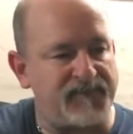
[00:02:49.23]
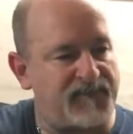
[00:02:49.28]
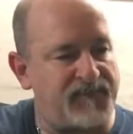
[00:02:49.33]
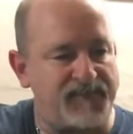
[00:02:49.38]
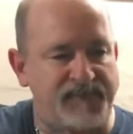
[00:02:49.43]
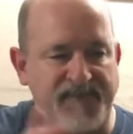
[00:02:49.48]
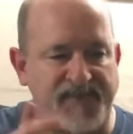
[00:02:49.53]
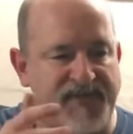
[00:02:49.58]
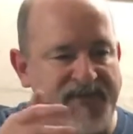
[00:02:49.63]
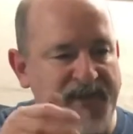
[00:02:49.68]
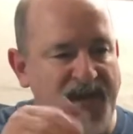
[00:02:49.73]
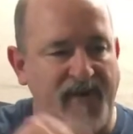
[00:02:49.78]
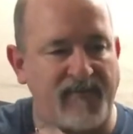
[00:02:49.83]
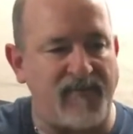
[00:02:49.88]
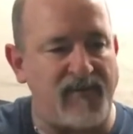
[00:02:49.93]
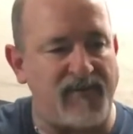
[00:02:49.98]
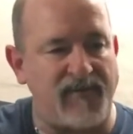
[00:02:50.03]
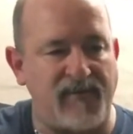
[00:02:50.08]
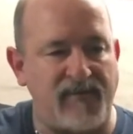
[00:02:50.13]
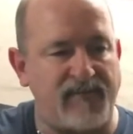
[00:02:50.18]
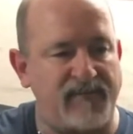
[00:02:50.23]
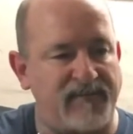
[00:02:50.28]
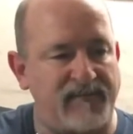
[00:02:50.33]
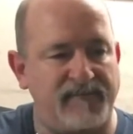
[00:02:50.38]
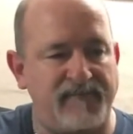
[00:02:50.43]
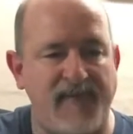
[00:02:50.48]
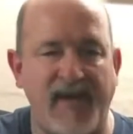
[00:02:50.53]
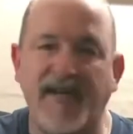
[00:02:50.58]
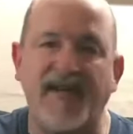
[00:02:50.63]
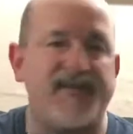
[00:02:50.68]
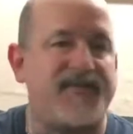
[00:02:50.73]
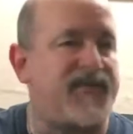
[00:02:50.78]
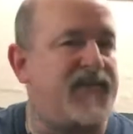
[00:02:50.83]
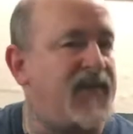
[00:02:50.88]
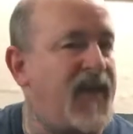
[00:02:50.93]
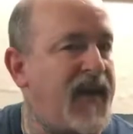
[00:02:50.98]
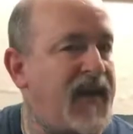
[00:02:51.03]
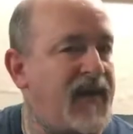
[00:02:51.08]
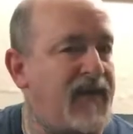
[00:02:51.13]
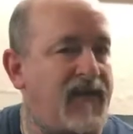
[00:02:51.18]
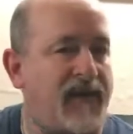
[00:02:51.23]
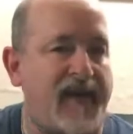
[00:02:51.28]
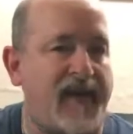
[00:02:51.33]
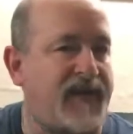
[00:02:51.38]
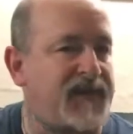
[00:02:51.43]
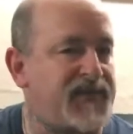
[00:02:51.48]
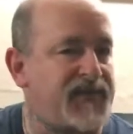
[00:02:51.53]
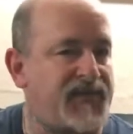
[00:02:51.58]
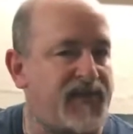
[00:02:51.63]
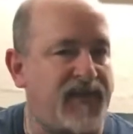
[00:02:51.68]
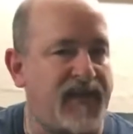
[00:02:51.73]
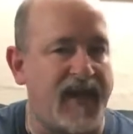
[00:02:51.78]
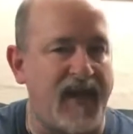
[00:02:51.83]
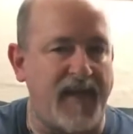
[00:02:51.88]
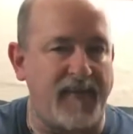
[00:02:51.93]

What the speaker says: Several minutes later, actually,